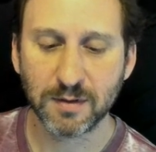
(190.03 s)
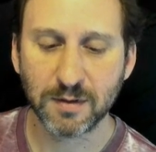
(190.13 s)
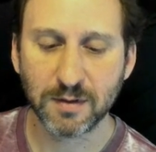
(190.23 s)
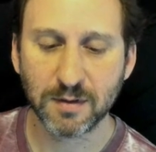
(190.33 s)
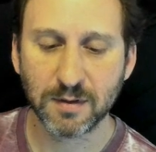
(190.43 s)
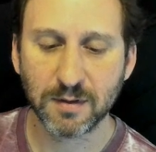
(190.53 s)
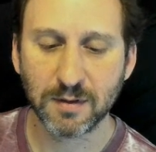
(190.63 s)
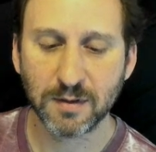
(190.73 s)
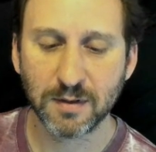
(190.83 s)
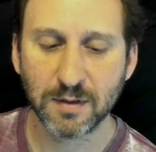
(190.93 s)

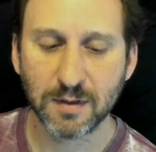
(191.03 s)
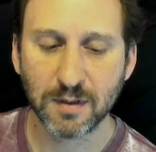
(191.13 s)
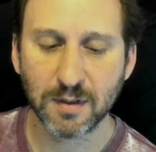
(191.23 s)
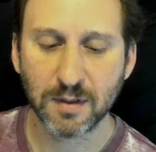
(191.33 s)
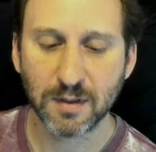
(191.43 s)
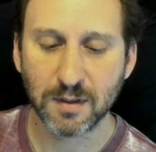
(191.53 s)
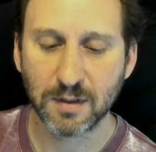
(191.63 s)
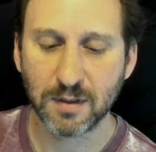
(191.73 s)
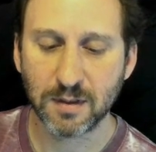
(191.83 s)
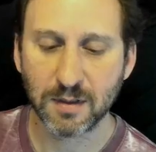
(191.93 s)

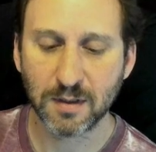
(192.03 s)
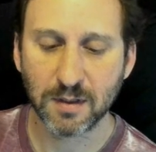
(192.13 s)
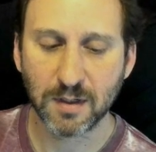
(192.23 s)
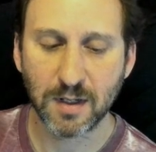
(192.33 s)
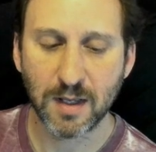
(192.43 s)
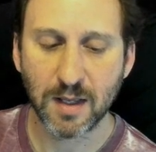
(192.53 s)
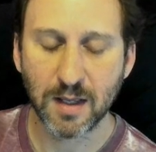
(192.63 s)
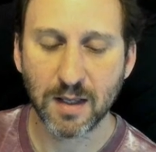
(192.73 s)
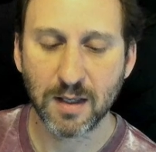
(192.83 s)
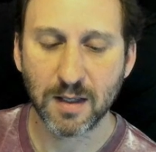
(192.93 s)

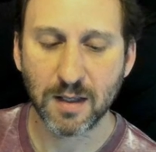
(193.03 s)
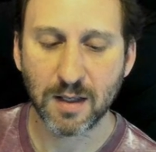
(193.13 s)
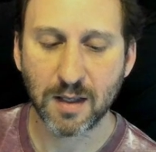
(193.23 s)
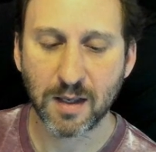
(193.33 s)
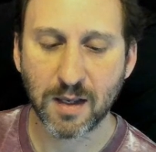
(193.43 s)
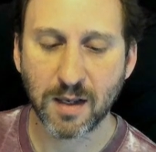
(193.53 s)
Nobody speaks.